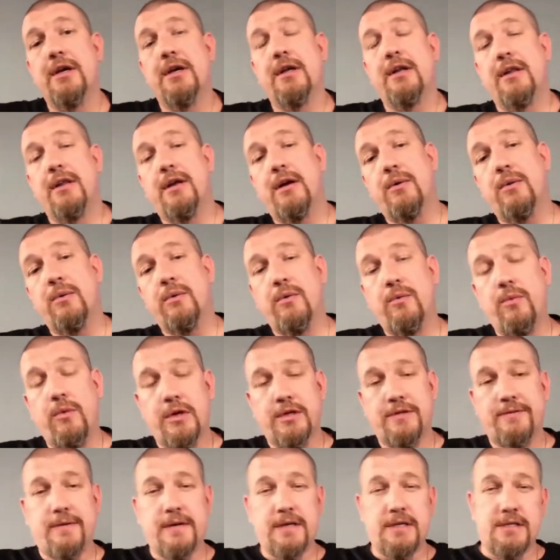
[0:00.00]
Now,
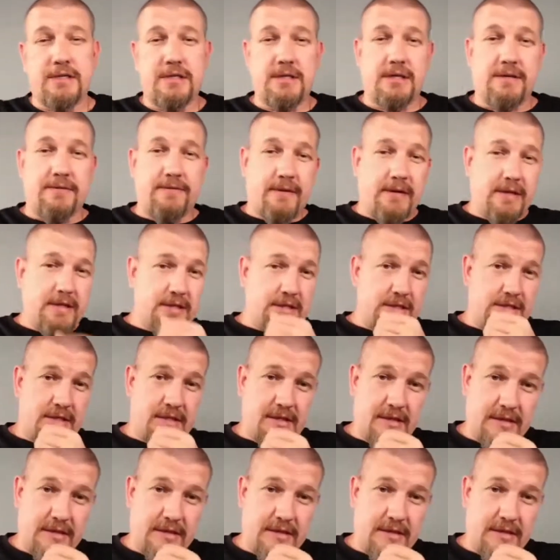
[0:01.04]
as far as